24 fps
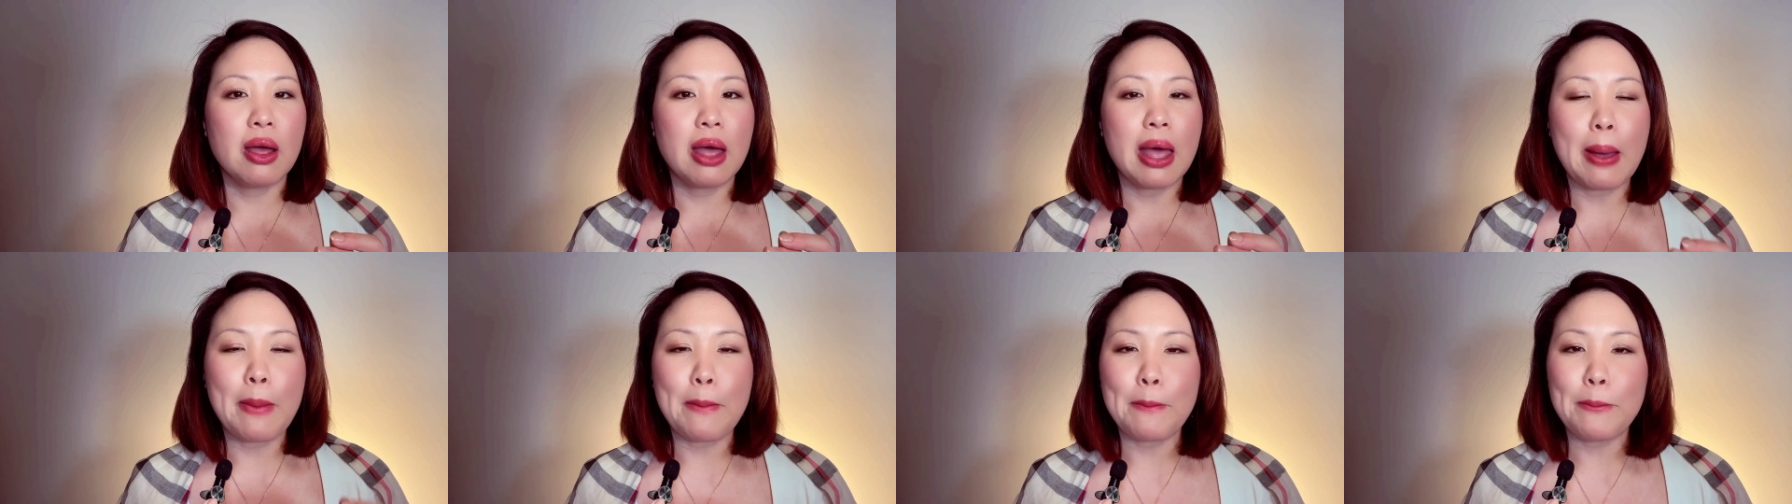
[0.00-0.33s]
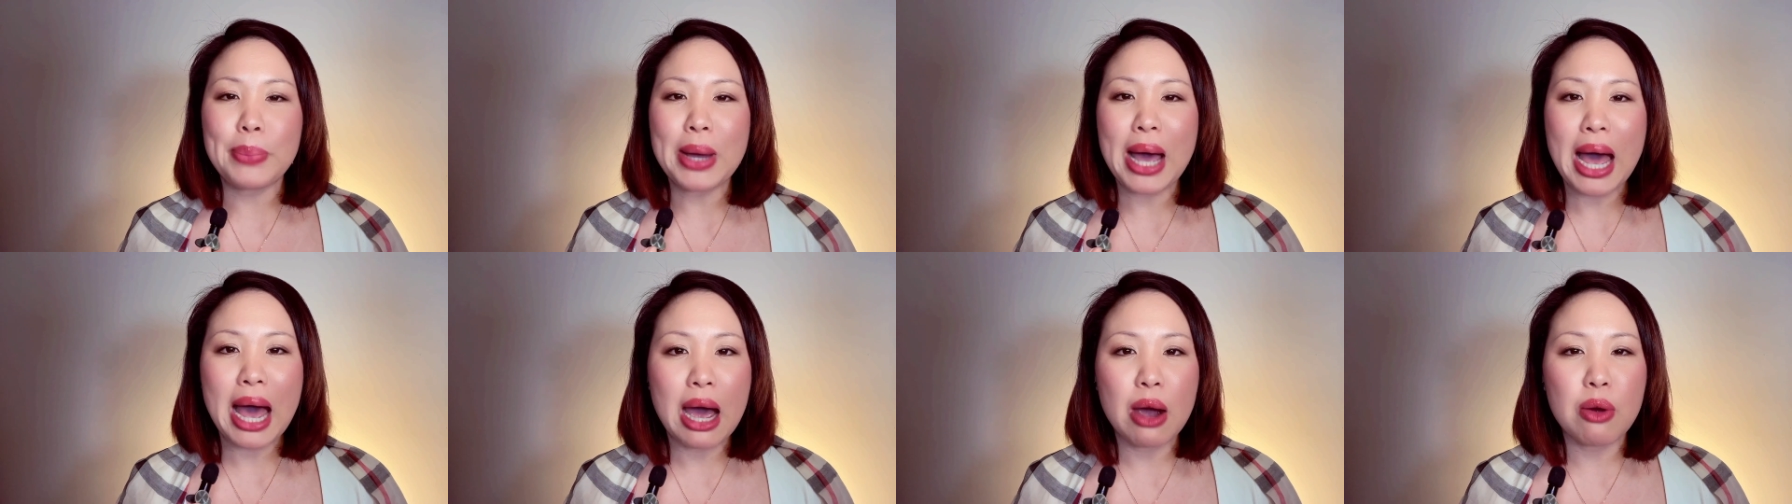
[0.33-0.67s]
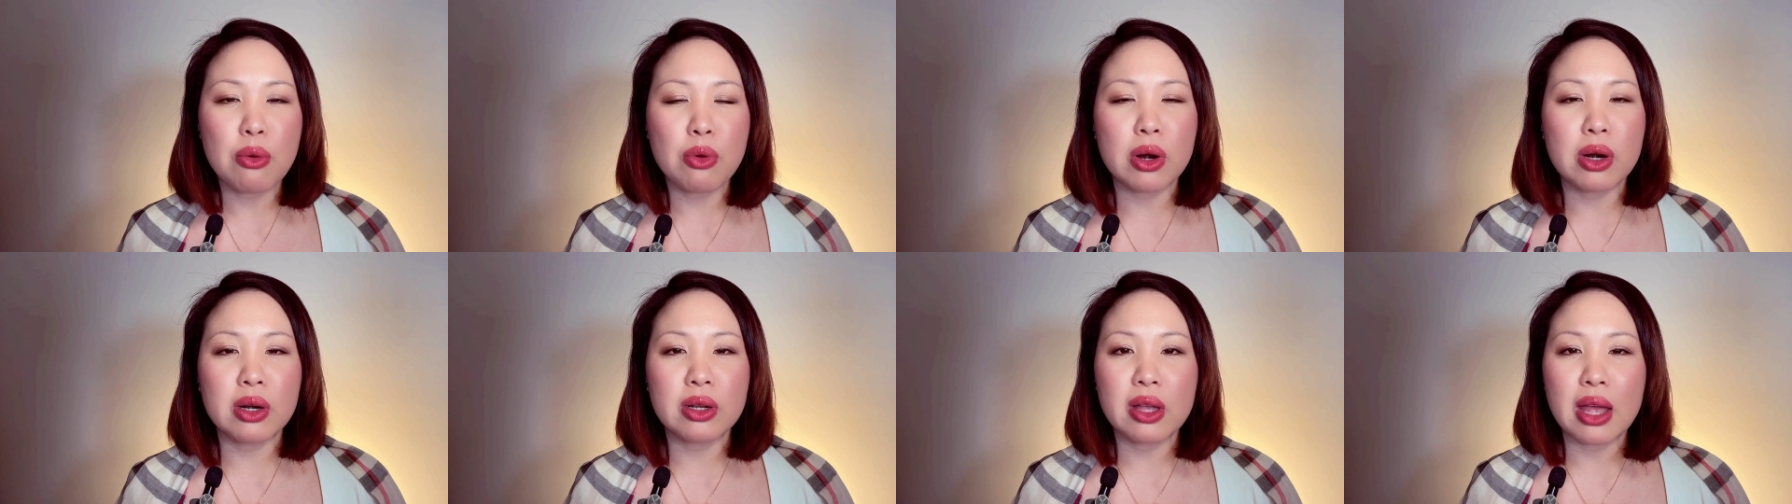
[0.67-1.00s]

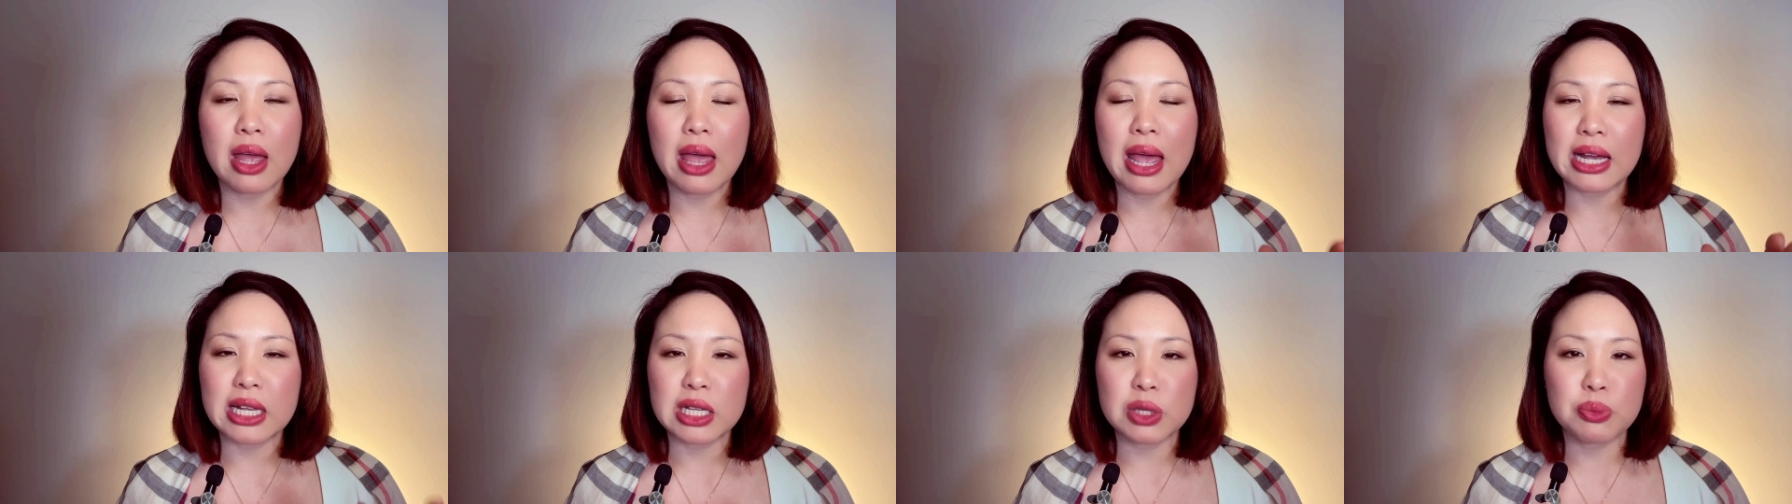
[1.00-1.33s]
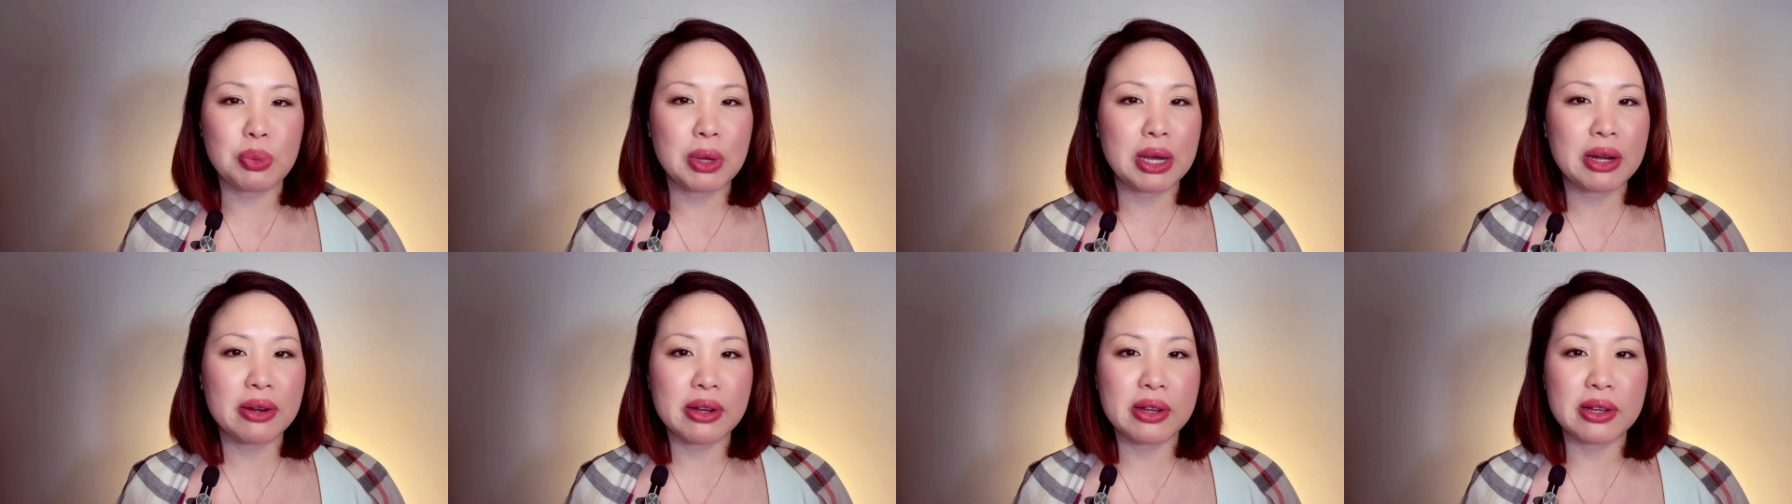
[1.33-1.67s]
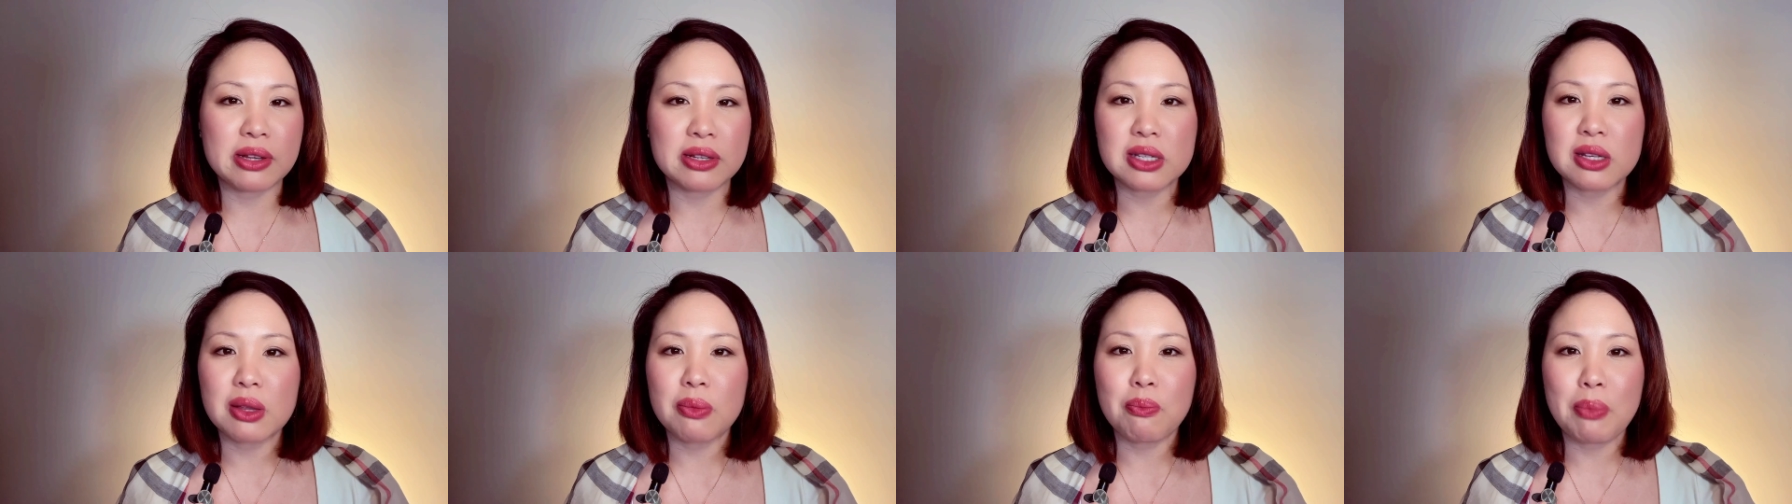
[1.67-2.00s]
empowered,
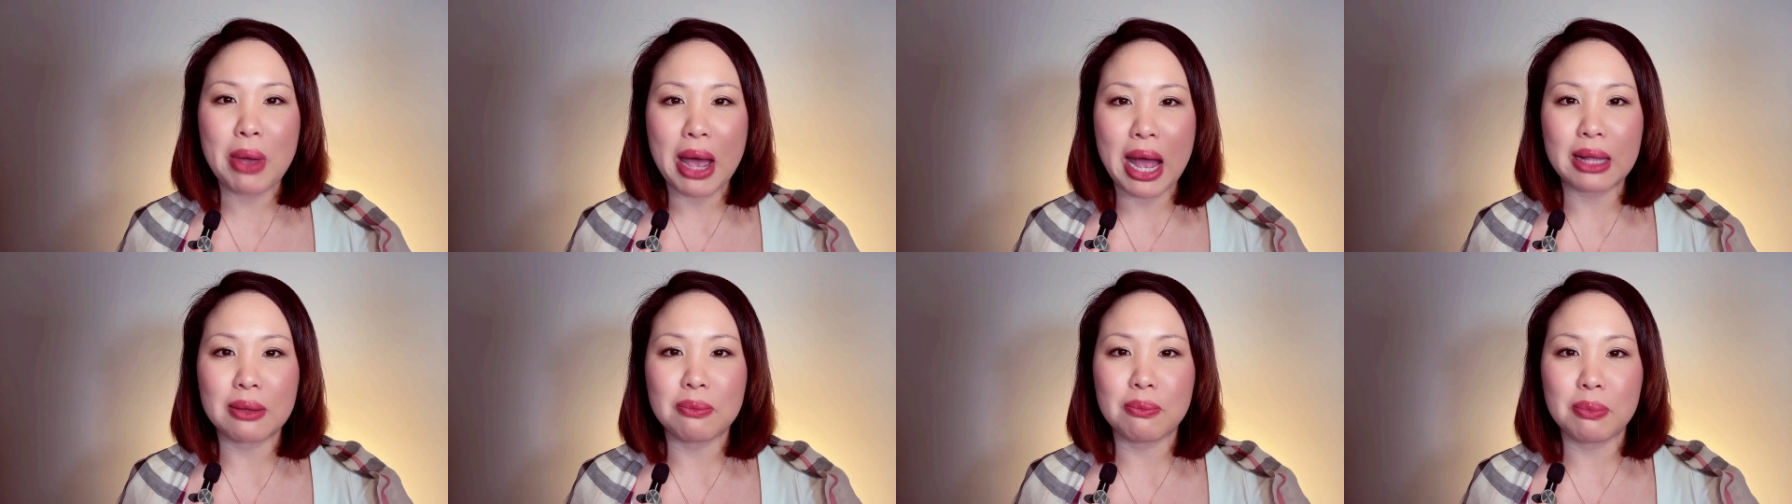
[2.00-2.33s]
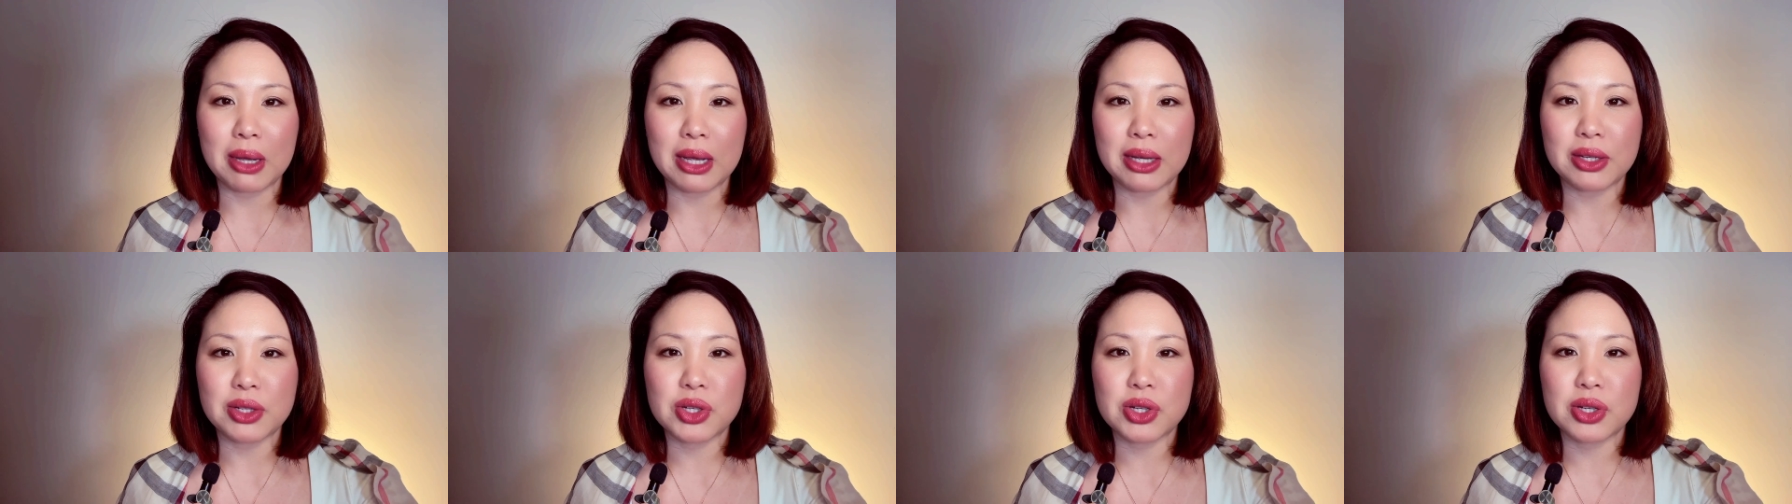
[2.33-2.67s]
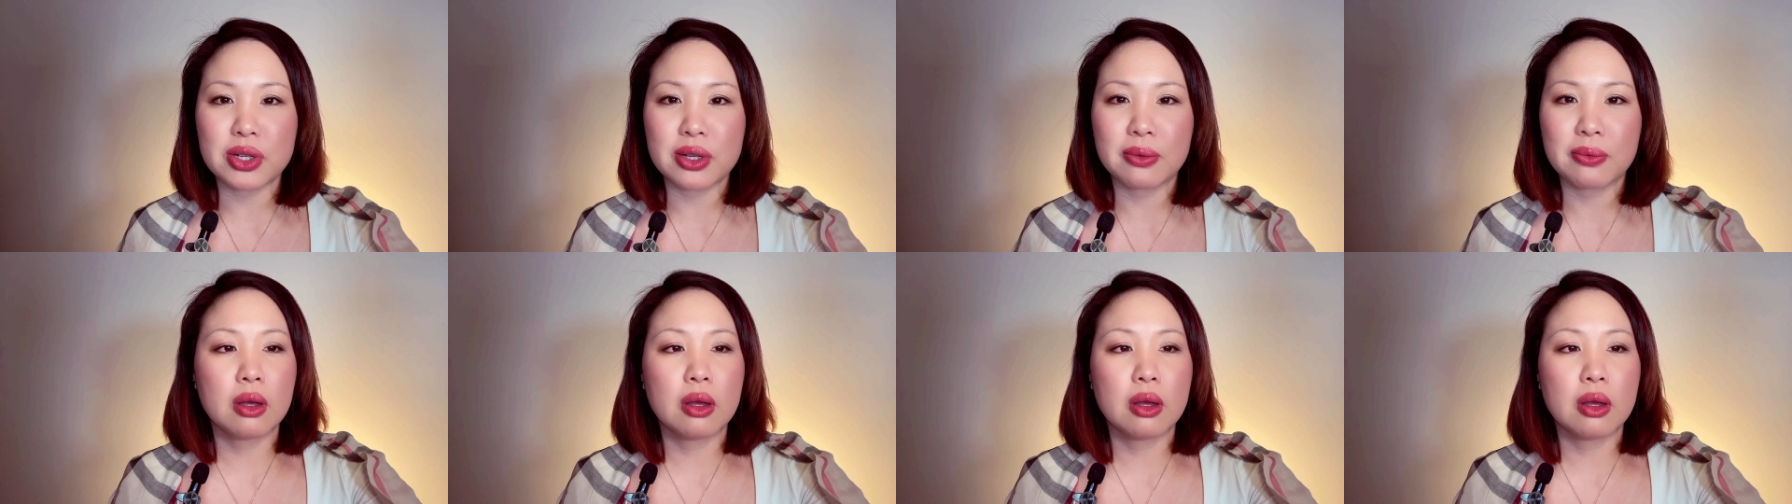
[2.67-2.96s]
experienced bad bitch.